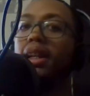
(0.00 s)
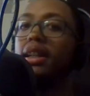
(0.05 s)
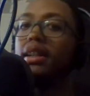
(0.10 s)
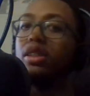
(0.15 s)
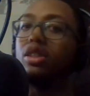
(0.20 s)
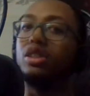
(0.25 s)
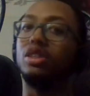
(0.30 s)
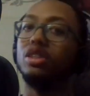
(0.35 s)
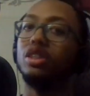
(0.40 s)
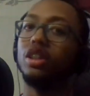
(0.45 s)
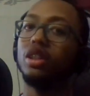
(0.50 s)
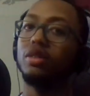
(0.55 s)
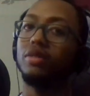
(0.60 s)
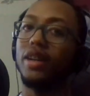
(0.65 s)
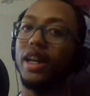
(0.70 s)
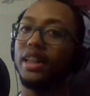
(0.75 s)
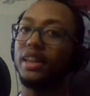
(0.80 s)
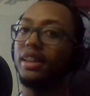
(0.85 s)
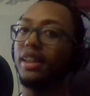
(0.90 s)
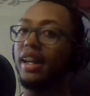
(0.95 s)
and as you look
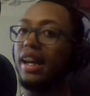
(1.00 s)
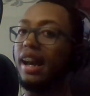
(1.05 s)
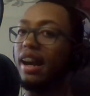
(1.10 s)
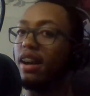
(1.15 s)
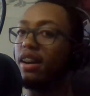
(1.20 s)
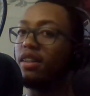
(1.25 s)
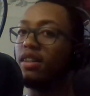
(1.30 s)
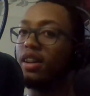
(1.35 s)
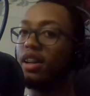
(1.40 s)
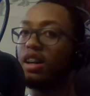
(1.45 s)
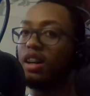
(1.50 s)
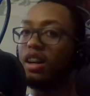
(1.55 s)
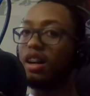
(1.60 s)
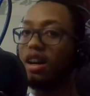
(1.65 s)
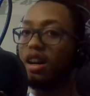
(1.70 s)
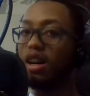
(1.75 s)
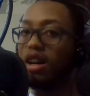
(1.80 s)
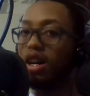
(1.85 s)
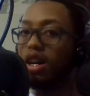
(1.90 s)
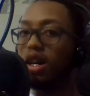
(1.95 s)
right there,
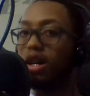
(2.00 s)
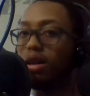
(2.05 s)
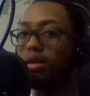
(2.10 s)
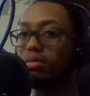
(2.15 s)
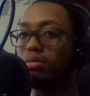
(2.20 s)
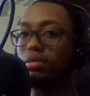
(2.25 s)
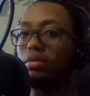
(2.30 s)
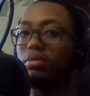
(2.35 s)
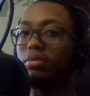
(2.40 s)
I